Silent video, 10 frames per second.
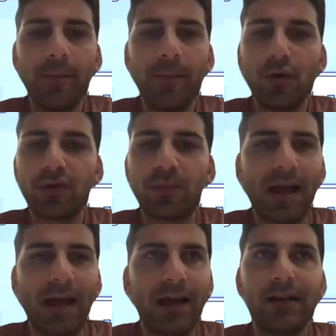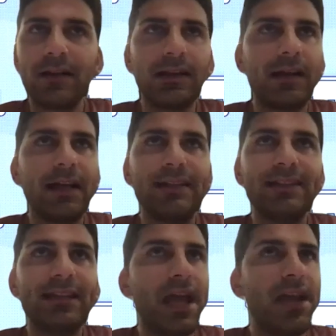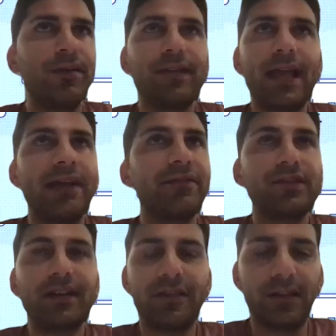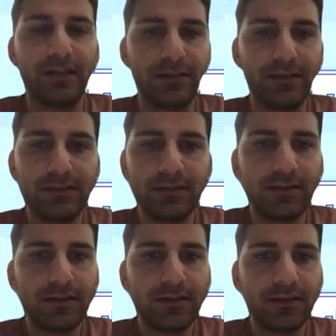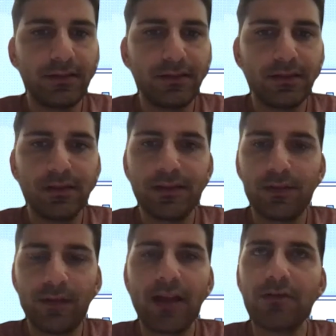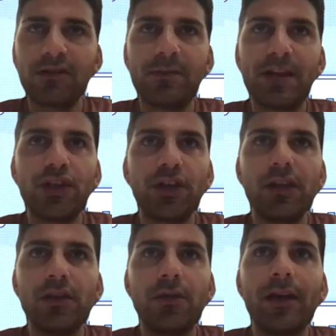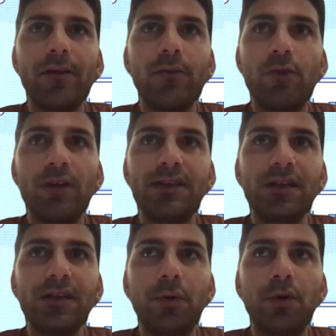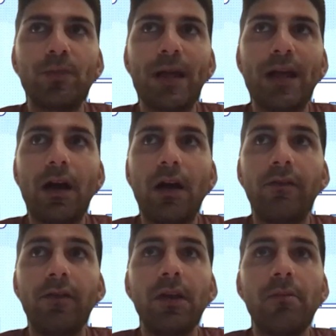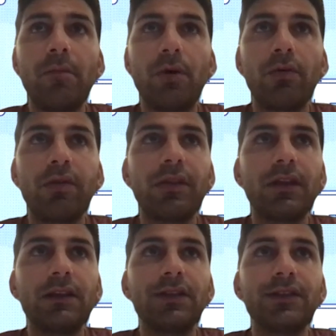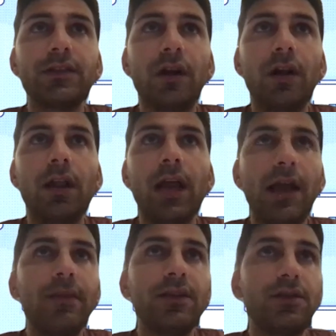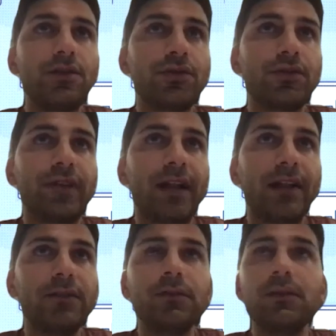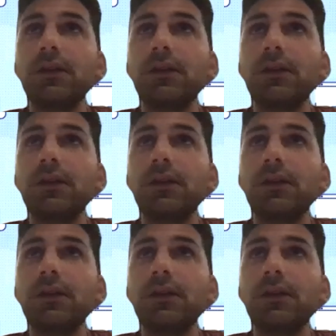post back at the end of everything. So like I was mentioning, you get one single post back of both the install and the user value.